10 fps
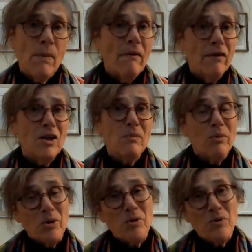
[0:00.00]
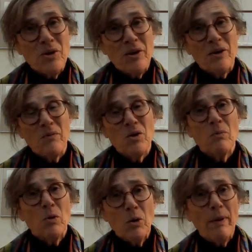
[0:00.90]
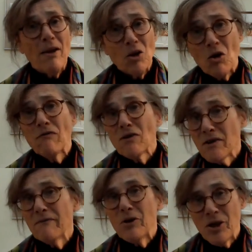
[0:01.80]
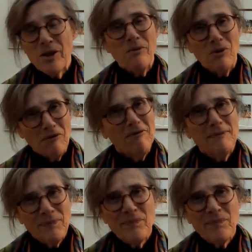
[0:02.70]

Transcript: My first book was a book about the novels of Virginia Woolf,